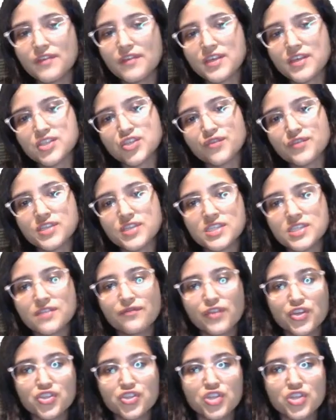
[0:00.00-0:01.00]
phases of
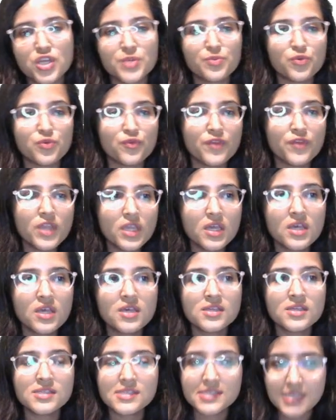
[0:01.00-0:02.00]
disinflation are proving
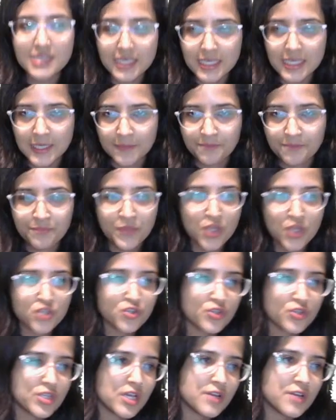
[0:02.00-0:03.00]
sticky.
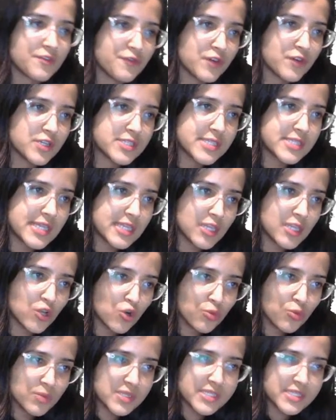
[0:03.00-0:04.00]
So, firstly, the
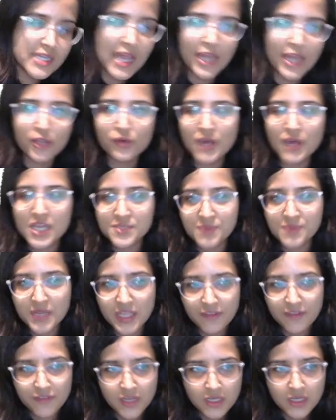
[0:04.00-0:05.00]
global scenario has been
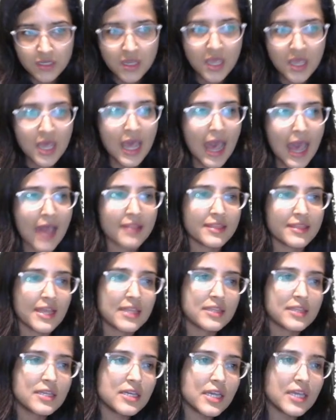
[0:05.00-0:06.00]
given, and
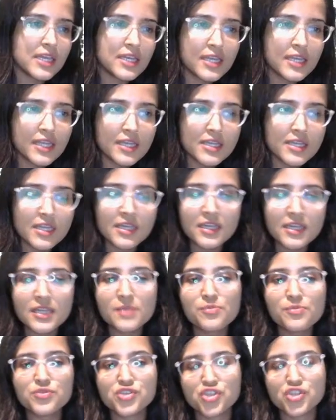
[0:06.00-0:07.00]
then the Indian
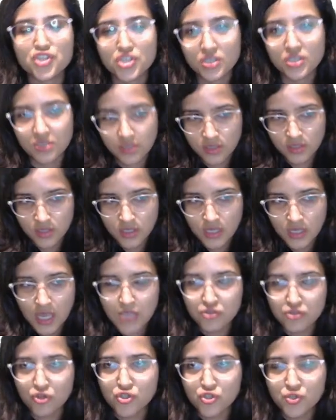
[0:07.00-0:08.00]
position
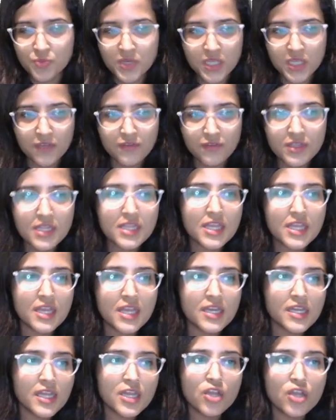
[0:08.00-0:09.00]
has also been given, that the
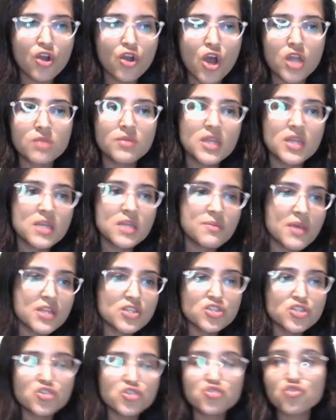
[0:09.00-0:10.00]
Indian economy
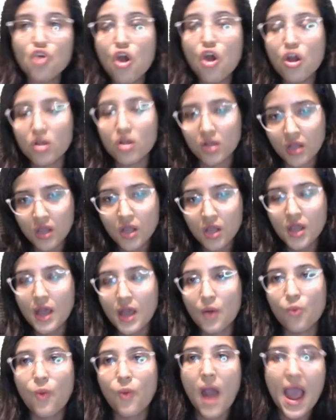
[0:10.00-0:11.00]
remains strong.
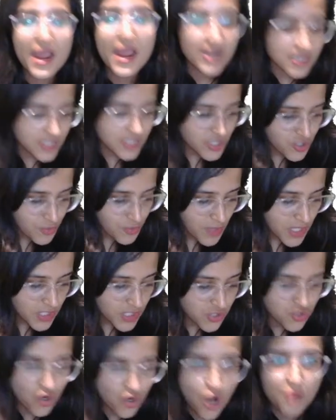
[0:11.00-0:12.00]
Why does it remain
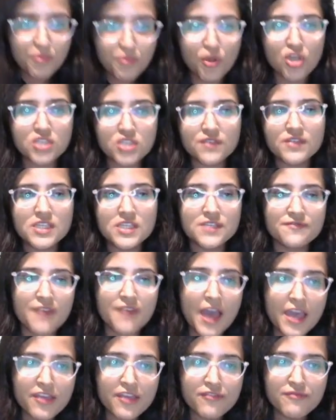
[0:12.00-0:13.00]
strong? Because of this
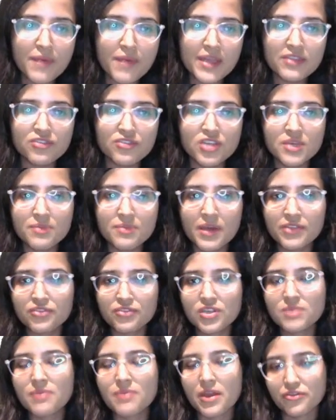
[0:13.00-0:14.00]
5 by 3 by
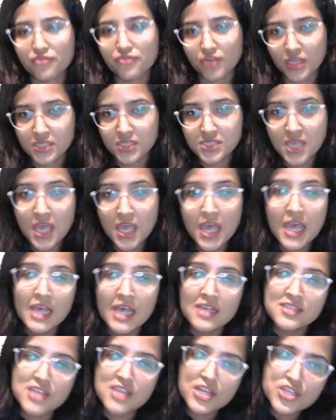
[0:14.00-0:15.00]
3 matrix.
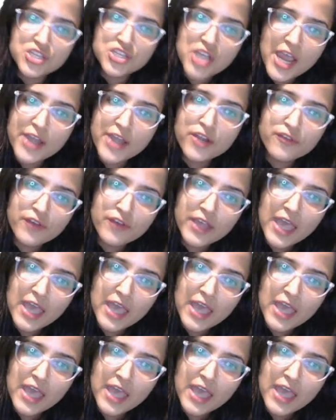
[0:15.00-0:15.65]
Such kind of